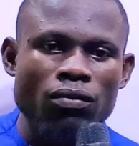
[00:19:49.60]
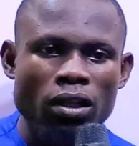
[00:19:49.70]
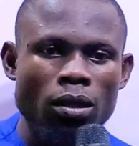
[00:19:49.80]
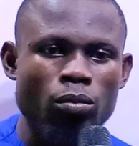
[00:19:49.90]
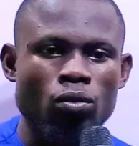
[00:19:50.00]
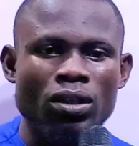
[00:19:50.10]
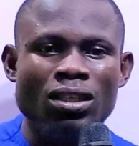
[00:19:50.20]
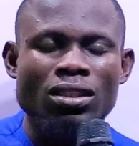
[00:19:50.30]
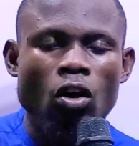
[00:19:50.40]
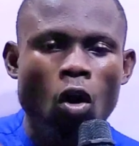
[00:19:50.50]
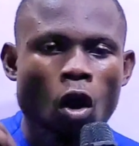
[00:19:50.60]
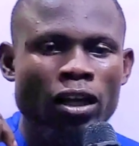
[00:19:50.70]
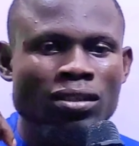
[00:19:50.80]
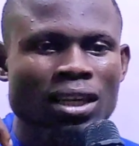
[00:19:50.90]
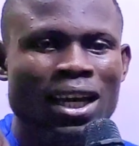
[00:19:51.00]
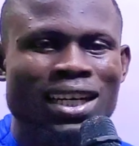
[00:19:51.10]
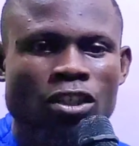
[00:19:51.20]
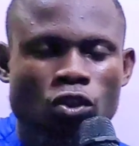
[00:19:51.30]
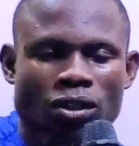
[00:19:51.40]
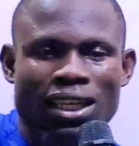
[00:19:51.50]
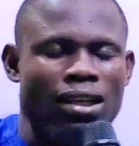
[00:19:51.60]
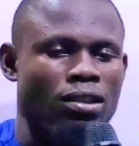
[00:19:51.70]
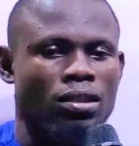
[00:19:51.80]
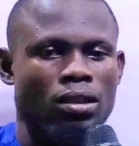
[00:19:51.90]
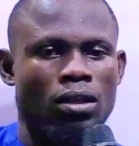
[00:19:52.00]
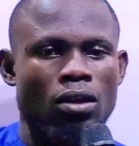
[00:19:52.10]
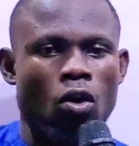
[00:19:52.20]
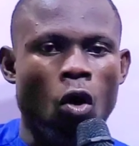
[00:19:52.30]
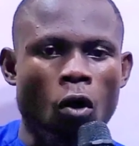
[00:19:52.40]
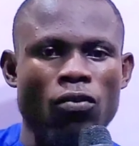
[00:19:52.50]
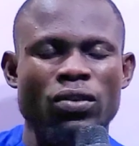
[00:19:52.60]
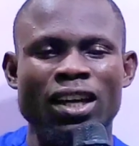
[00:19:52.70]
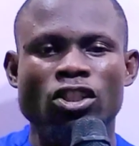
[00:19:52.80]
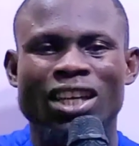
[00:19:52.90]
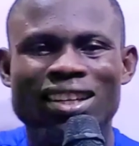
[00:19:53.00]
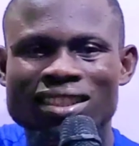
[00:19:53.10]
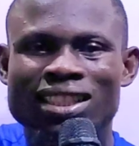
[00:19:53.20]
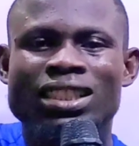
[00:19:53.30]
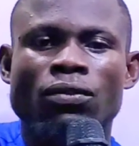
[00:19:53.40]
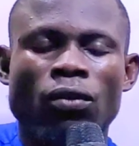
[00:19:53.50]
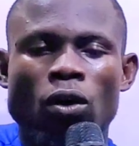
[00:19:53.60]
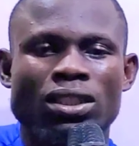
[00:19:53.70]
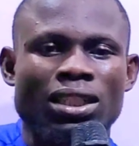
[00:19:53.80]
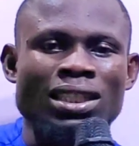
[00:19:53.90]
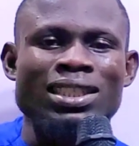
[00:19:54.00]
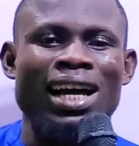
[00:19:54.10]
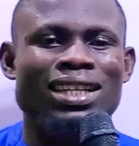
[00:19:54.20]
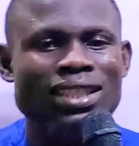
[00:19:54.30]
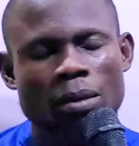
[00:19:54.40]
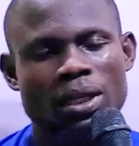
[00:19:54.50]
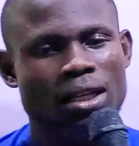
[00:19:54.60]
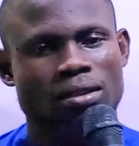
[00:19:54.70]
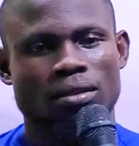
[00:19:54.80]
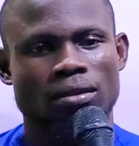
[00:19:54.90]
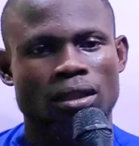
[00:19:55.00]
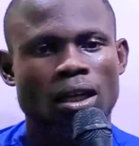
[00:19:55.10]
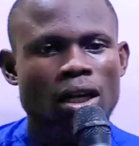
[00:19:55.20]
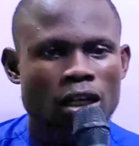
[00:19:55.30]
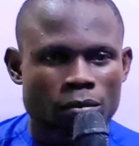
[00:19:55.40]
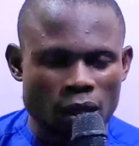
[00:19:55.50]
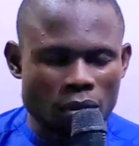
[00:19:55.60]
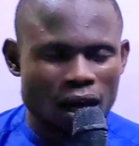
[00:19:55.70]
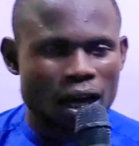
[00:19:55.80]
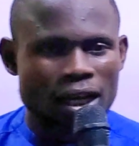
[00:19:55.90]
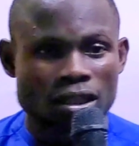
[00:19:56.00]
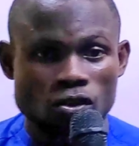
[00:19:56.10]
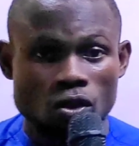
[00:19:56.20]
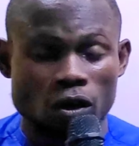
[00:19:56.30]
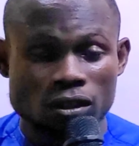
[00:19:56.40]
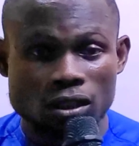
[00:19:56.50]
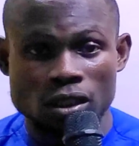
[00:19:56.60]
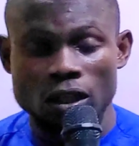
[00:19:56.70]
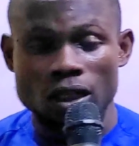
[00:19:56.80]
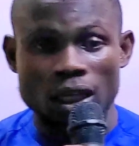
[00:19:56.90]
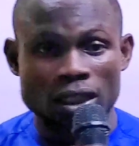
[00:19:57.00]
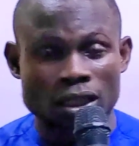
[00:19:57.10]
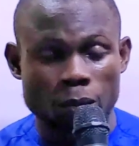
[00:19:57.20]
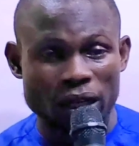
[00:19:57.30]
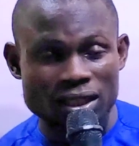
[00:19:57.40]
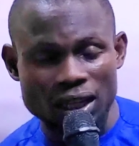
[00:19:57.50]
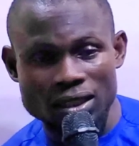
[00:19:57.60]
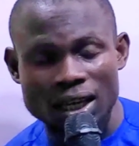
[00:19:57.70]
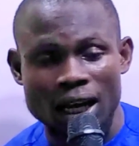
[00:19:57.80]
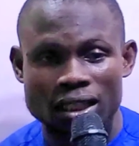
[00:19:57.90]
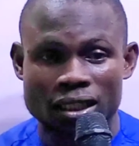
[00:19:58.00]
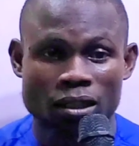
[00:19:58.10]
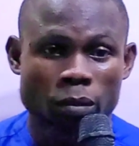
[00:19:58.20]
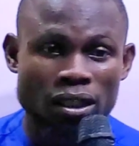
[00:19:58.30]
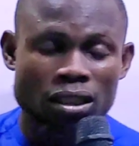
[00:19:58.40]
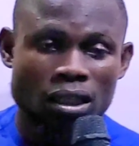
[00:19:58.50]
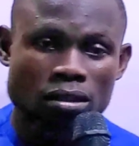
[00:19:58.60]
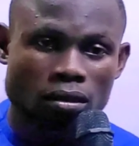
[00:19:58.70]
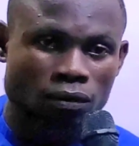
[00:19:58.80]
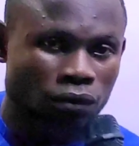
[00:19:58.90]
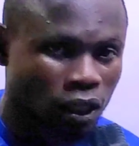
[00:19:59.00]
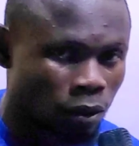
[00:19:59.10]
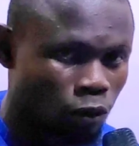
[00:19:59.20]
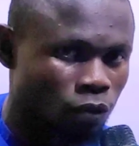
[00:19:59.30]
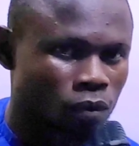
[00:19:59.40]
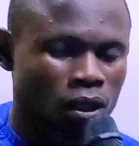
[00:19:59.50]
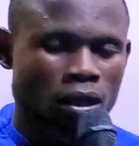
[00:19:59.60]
variable is a resultant of a change in the what? In their determinant. Remember, I discussed the independent and independent variable.